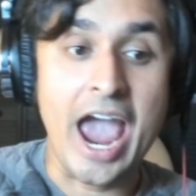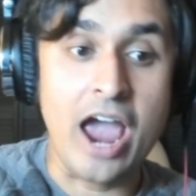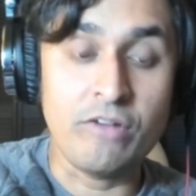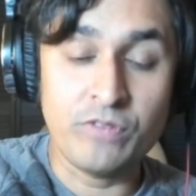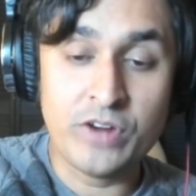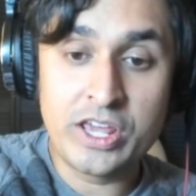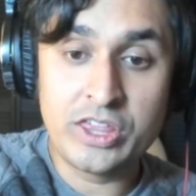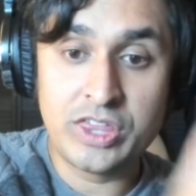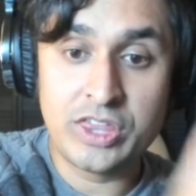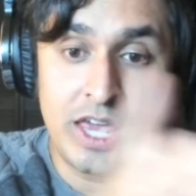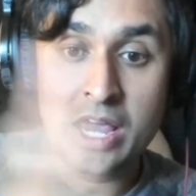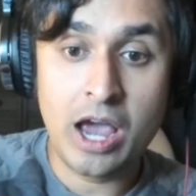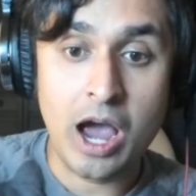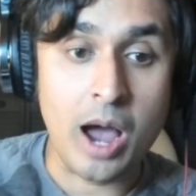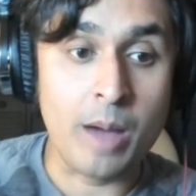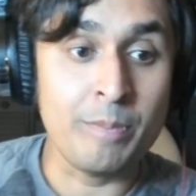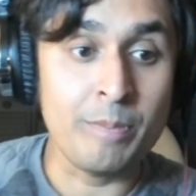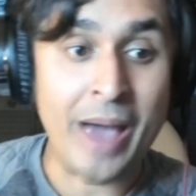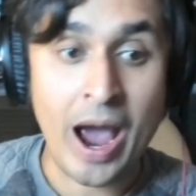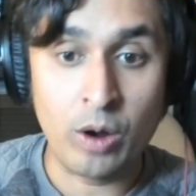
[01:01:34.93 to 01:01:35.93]
everything
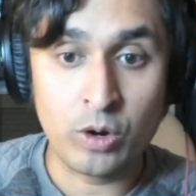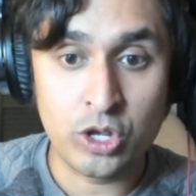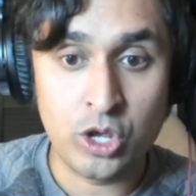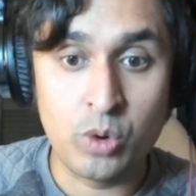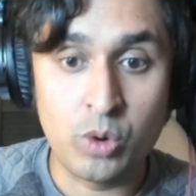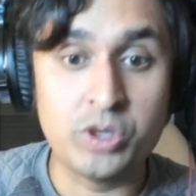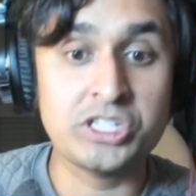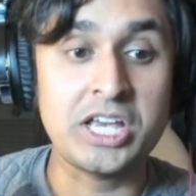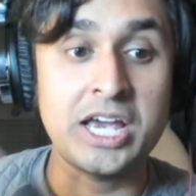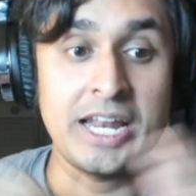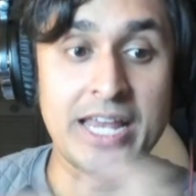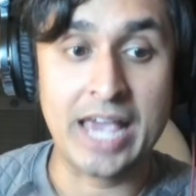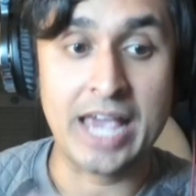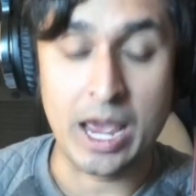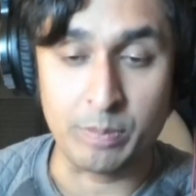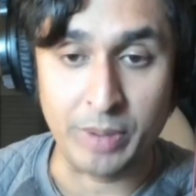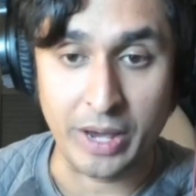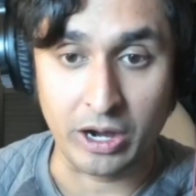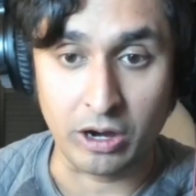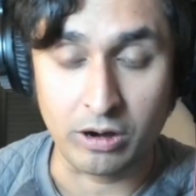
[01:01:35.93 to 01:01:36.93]
about you is going to
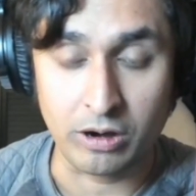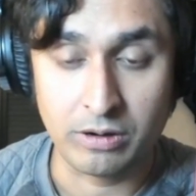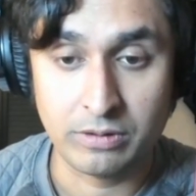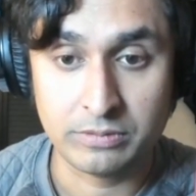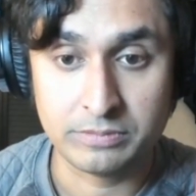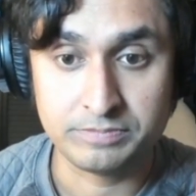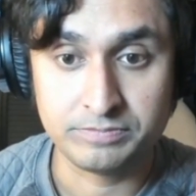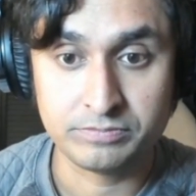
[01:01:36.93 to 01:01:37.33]
get better